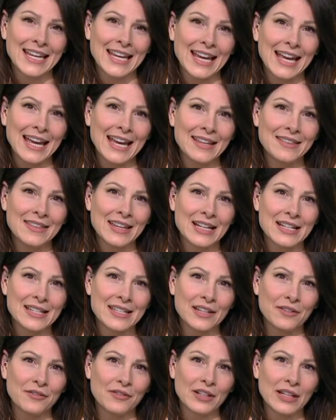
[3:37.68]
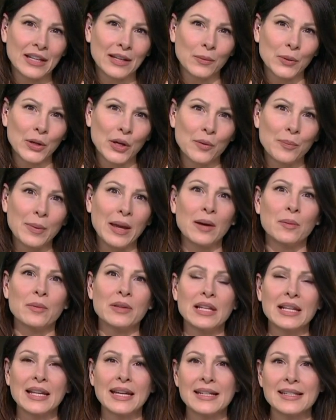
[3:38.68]
And that is it for now. We are back with
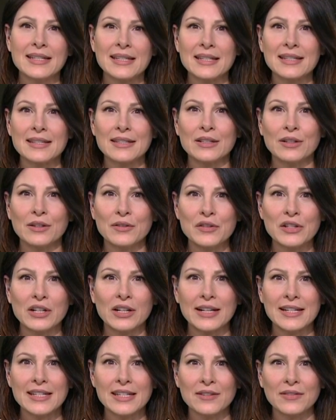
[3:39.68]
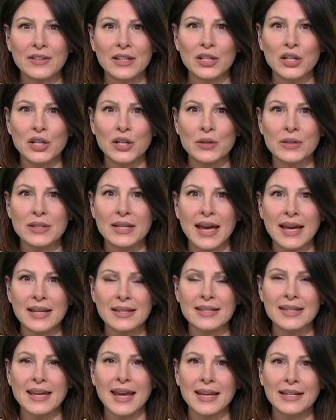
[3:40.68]
the latest after ITV News at
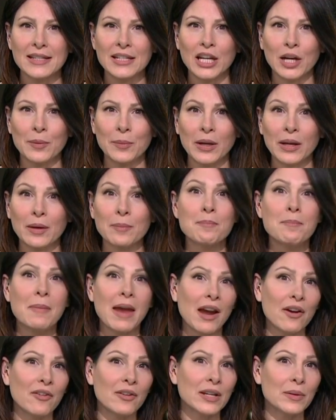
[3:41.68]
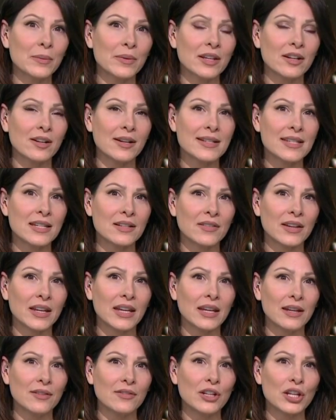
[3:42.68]
10. Coming up, Mary with the ITV
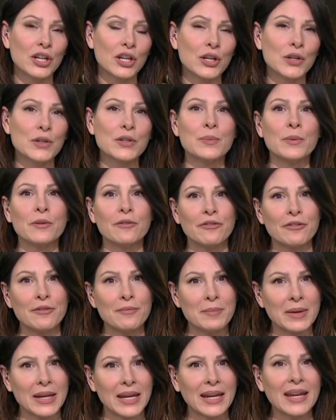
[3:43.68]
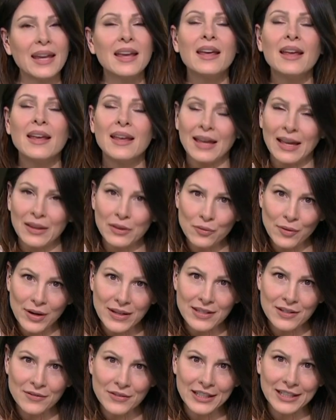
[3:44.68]
Evening News. But from me and the
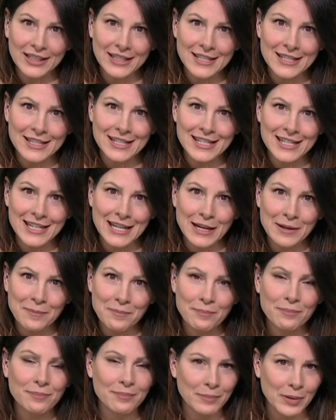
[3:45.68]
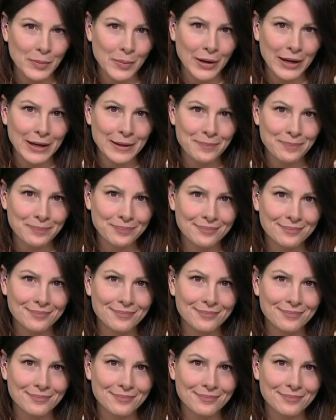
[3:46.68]
rest of the London team, bye-bye.